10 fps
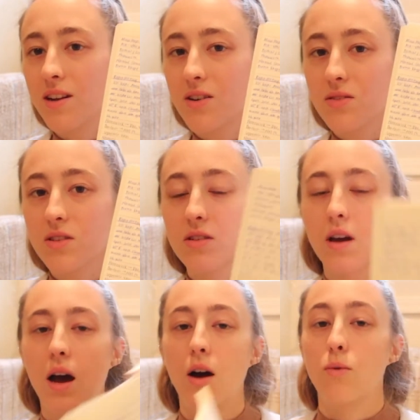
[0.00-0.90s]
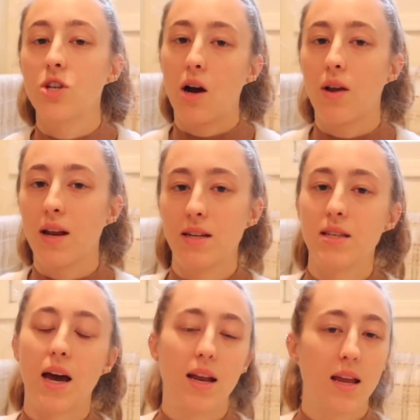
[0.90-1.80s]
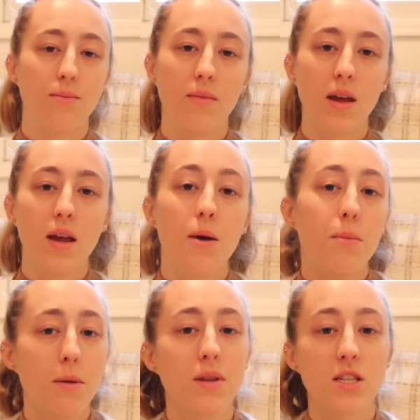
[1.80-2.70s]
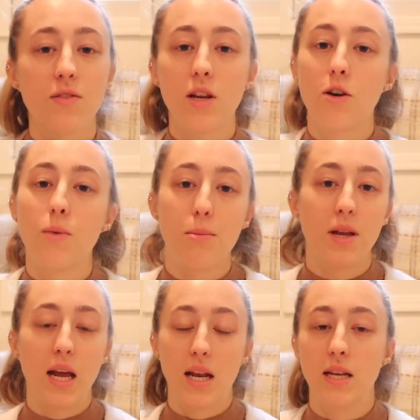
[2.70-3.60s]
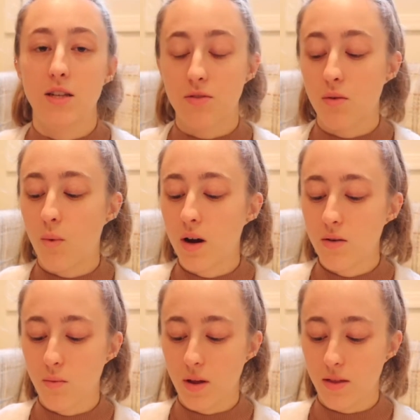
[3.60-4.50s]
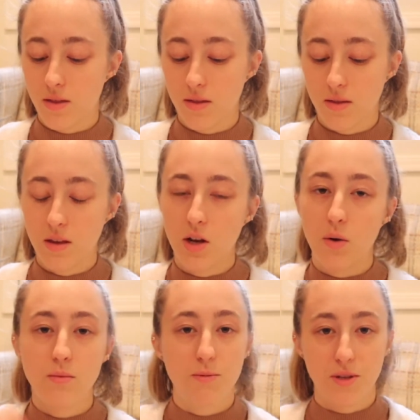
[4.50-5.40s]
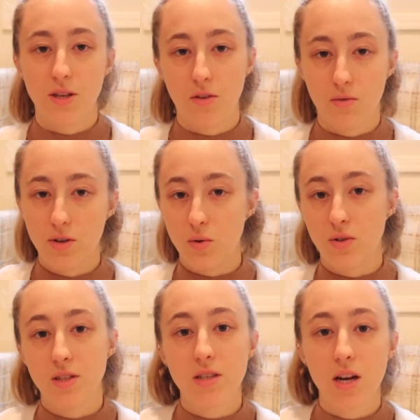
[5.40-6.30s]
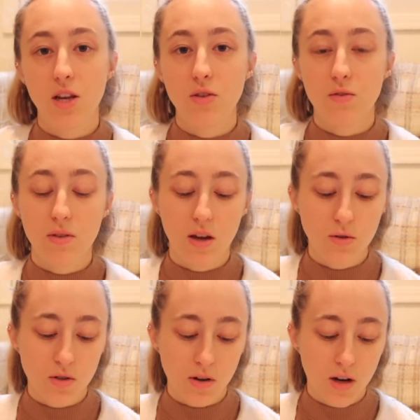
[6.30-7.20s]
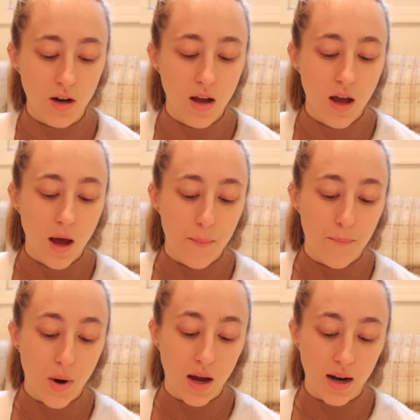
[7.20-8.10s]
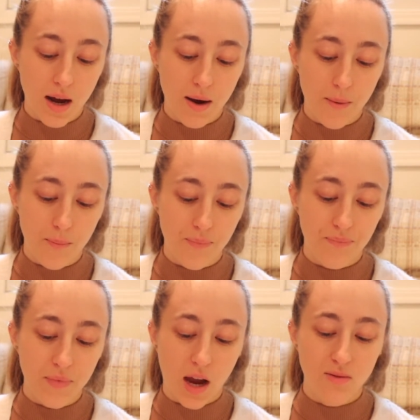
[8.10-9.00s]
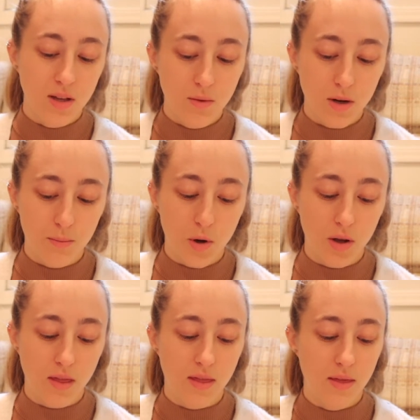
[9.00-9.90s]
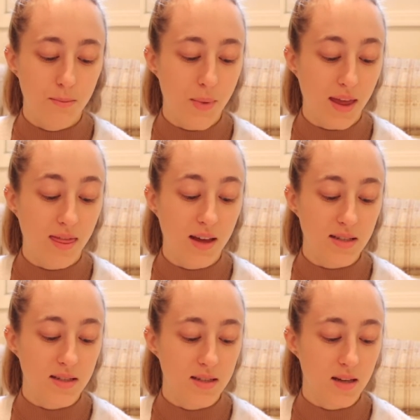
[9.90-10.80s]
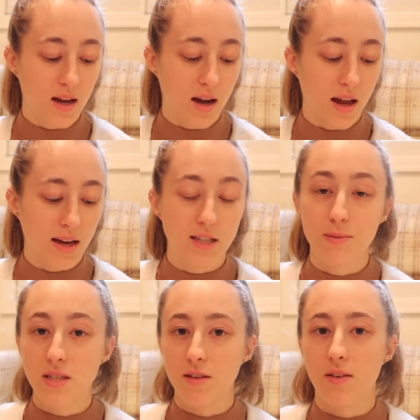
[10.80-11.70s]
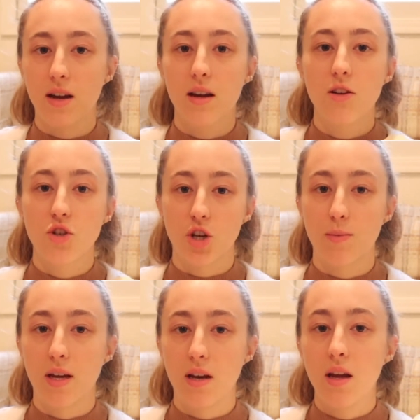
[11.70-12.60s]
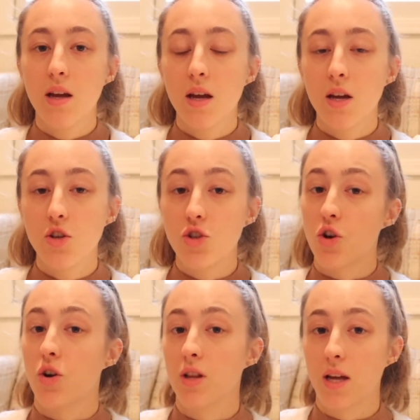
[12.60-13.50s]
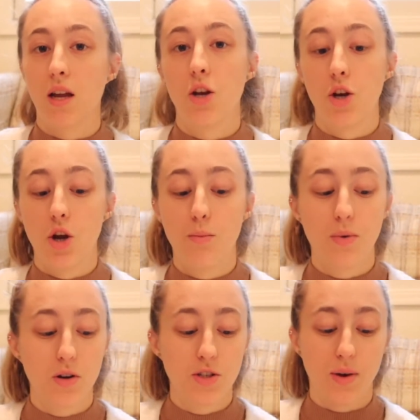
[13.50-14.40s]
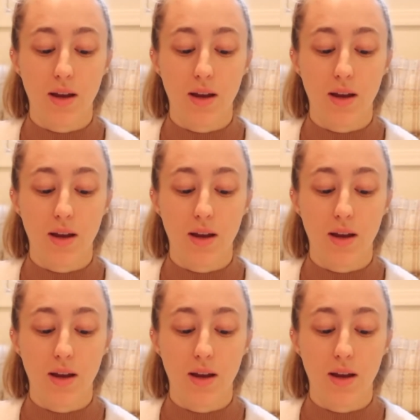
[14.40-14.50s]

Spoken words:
notes, which I'll get into that in maybe this video, maybe in a different one with specific resources that I use for language learning, but I really want to make this a specific German journaling notebook so I